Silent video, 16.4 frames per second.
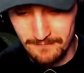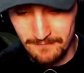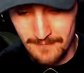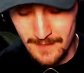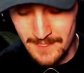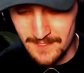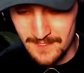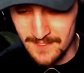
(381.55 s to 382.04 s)

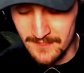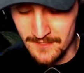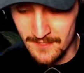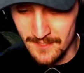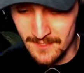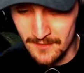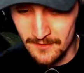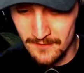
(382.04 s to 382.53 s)
Hate to see her
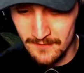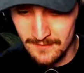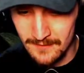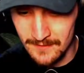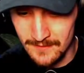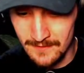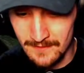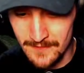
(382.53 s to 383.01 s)
go.
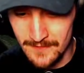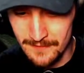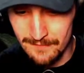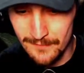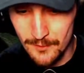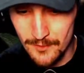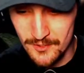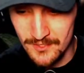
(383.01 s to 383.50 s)
It's
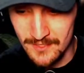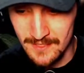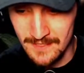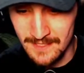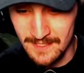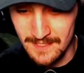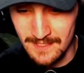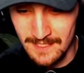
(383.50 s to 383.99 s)

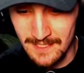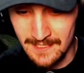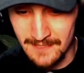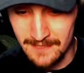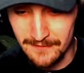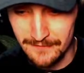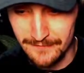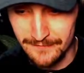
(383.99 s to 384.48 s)
unfortunate that it
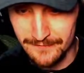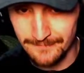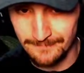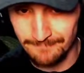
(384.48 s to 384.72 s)
kind of